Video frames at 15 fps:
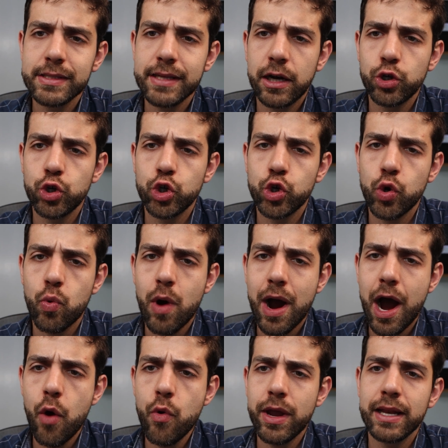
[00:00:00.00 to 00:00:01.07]
we start to show
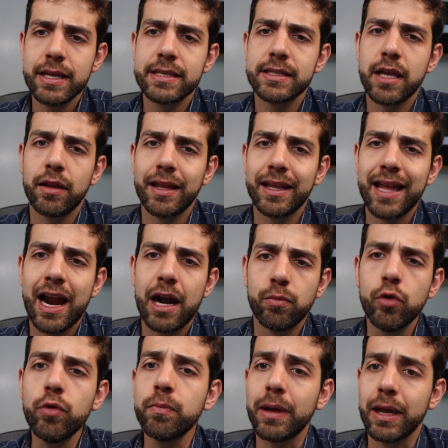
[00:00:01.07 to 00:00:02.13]
how you can install
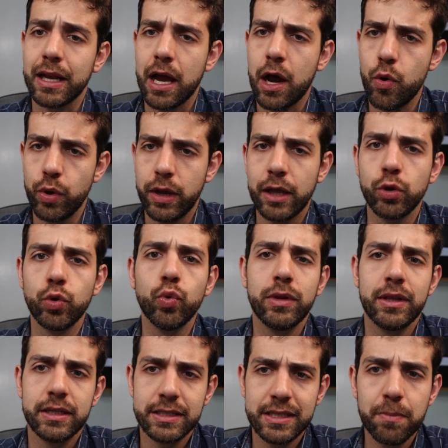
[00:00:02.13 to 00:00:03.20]
Alarmo and how you can do
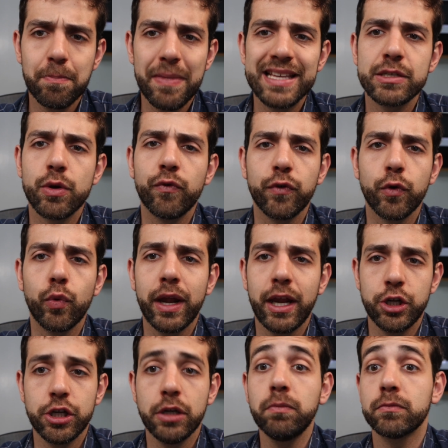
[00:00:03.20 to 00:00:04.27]
some base
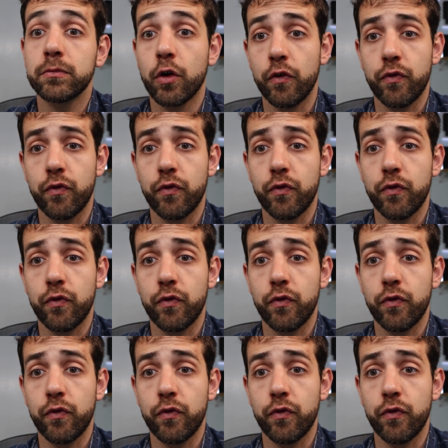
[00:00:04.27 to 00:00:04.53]
configuration,